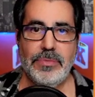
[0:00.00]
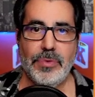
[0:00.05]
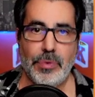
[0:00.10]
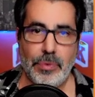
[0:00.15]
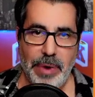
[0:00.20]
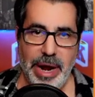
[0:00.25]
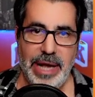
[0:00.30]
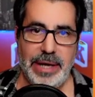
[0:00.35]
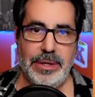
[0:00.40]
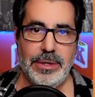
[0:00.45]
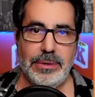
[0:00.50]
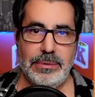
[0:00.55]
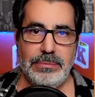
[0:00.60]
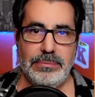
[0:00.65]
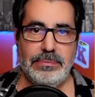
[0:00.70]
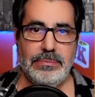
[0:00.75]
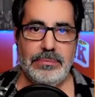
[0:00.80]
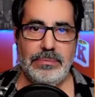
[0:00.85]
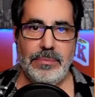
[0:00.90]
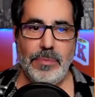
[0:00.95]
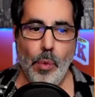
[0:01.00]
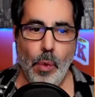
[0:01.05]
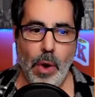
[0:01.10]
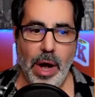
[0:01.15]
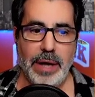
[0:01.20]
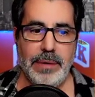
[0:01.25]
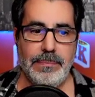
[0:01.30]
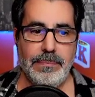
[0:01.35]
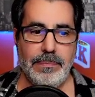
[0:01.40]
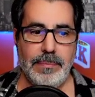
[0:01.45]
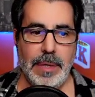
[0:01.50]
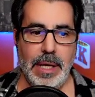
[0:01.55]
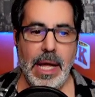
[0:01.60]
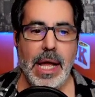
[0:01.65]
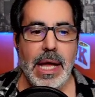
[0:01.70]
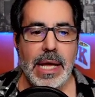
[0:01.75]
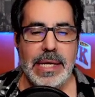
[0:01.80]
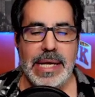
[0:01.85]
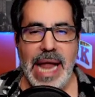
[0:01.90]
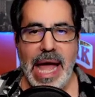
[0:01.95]
Randle. 1.
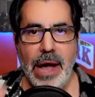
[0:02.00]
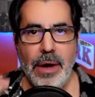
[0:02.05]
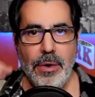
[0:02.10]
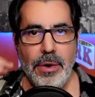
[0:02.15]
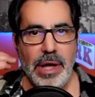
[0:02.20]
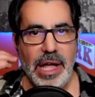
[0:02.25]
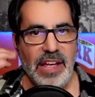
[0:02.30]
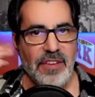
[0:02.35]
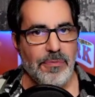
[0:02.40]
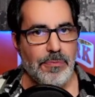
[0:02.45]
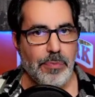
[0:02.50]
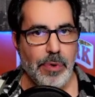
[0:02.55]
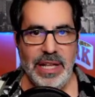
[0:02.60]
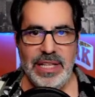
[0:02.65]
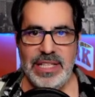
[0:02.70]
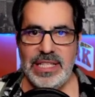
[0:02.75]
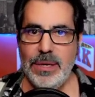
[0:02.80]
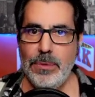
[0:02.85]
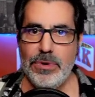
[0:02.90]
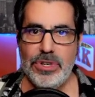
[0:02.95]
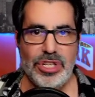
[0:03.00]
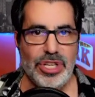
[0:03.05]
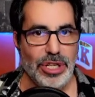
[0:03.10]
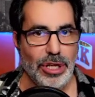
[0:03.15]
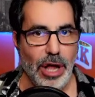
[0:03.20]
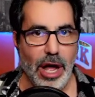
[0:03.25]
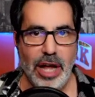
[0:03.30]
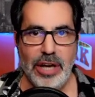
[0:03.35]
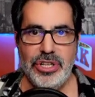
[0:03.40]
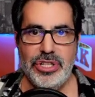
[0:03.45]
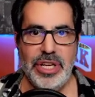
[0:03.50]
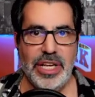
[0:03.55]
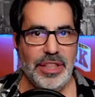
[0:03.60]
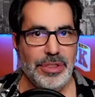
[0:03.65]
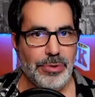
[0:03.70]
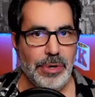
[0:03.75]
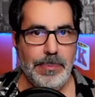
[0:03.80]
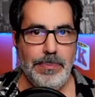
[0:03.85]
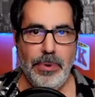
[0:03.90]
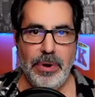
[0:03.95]
Now, if Brunson was launching
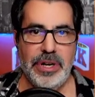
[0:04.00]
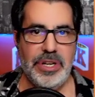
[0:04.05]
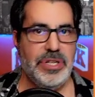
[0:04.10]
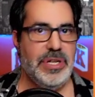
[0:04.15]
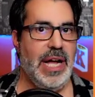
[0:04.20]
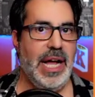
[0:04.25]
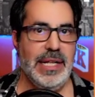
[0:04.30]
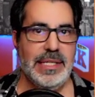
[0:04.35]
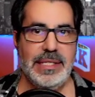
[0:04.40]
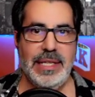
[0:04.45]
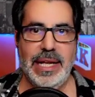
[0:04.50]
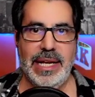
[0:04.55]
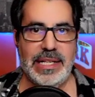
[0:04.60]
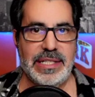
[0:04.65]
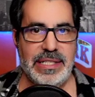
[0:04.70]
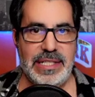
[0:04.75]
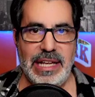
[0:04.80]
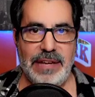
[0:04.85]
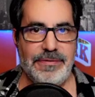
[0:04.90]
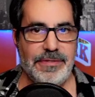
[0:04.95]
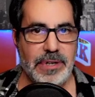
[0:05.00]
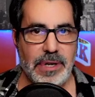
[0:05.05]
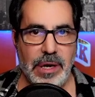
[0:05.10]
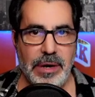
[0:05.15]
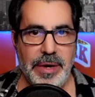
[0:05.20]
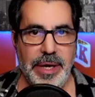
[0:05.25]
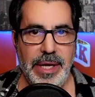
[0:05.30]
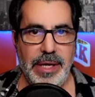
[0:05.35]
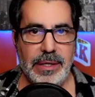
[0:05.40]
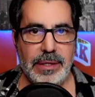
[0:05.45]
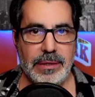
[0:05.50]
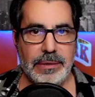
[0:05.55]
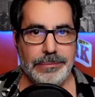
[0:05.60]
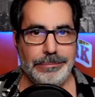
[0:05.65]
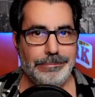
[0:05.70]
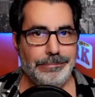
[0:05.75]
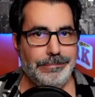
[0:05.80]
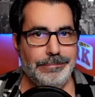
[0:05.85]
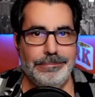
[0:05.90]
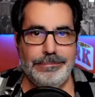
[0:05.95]
three-point shots like a Steph Curry,
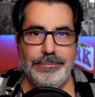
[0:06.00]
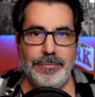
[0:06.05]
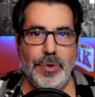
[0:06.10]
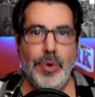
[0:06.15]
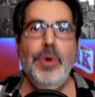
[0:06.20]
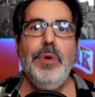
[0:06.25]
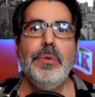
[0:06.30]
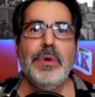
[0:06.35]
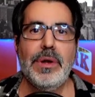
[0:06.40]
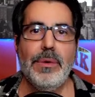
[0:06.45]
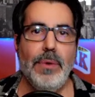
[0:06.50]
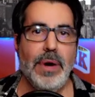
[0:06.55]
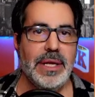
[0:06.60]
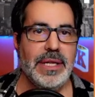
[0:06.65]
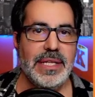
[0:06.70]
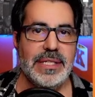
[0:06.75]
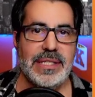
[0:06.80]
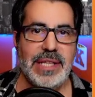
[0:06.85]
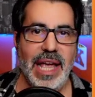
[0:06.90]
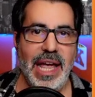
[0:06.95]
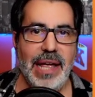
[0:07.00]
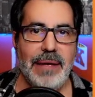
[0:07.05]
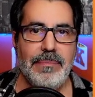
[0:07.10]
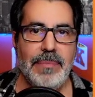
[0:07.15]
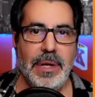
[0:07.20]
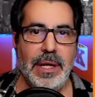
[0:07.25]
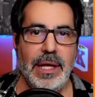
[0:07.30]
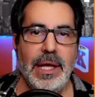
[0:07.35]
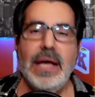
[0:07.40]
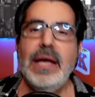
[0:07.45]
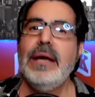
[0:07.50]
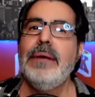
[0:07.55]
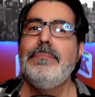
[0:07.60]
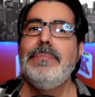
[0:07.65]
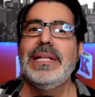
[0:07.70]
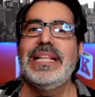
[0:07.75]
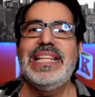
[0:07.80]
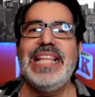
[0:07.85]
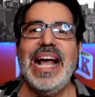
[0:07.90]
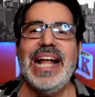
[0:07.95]
we would have won this game.
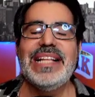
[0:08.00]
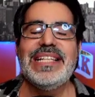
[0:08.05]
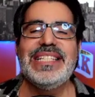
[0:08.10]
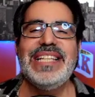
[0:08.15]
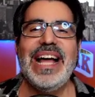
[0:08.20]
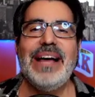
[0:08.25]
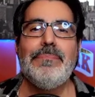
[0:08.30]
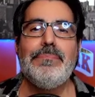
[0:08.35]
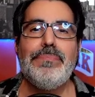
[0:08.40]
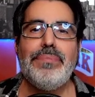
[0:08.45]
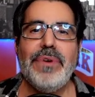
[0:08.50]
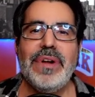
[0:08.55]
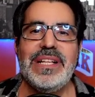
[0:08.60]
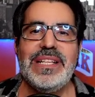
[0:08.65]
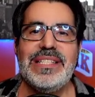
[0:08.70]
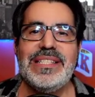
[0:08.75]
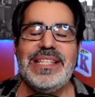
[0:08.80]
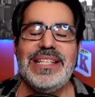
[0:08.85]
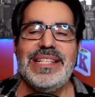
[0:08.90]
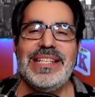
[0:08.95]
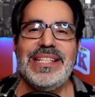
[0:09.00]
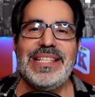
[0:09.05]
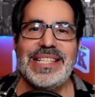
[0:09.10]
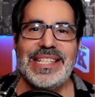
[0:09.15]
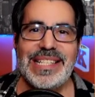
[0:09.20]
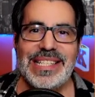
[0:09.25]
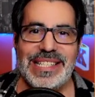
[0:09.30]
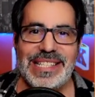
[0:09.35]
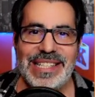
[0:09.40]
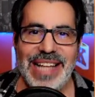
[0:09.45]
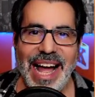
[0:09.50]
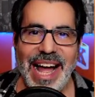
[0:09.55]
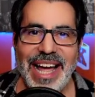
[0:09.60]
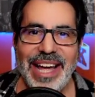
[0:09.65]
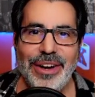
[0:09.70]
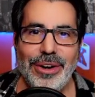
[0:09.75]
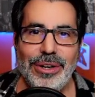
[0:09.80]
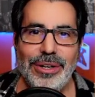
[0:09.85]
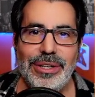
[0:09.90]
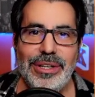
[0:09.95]
But that's not Brunson's
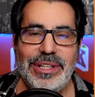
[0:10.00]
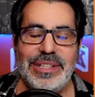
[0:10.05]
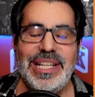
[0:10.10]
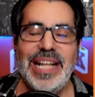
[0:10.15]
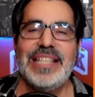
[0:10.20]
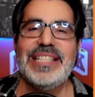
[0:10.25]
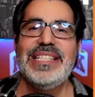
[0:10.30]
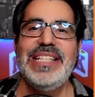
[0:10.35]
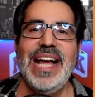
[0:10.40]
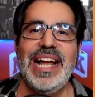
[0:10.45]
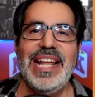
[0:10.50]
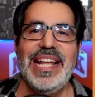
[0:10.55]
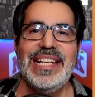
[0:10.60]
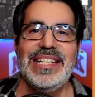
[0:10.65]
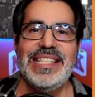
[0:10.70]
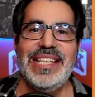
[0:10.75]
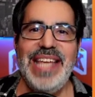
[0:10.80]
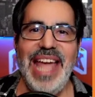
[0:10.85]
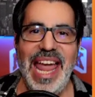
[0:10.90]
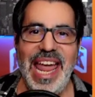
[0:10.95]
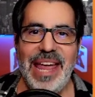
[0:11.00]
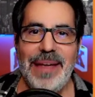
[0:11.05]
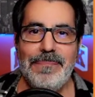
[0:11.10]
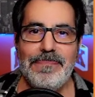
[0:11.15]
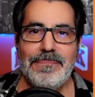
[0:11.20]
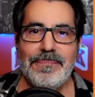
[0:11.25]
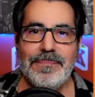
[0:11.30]
style. That's not his game.